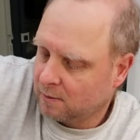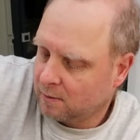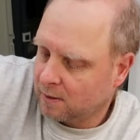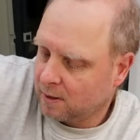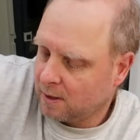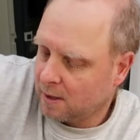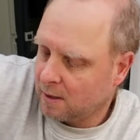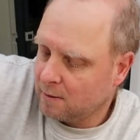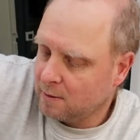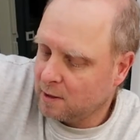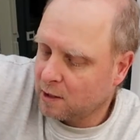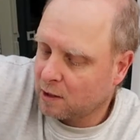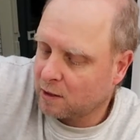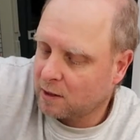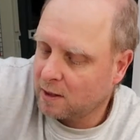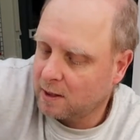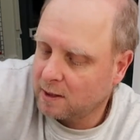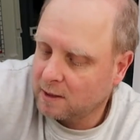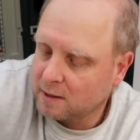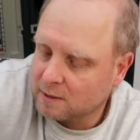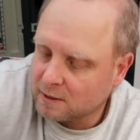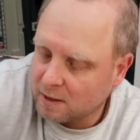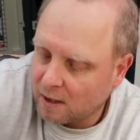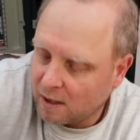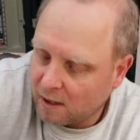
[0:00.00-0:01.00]
the only
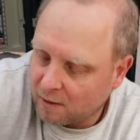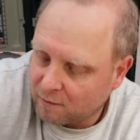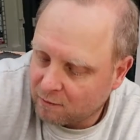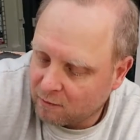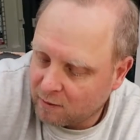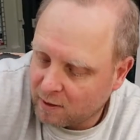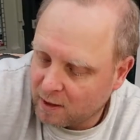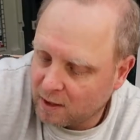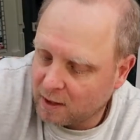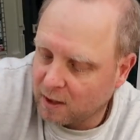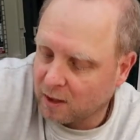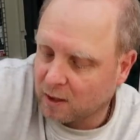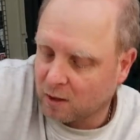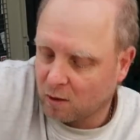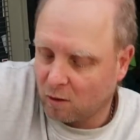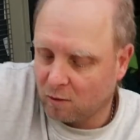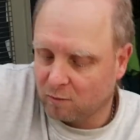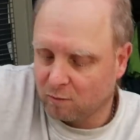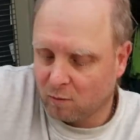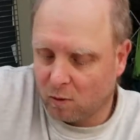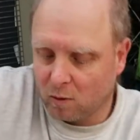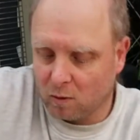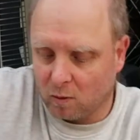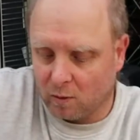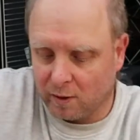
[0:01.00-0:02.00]
things that have really
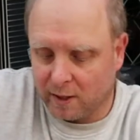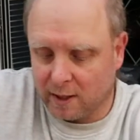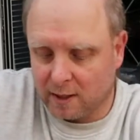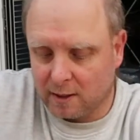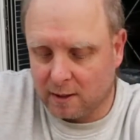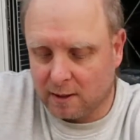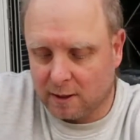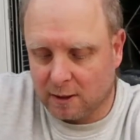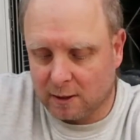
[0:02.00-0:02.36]
gone wrong on it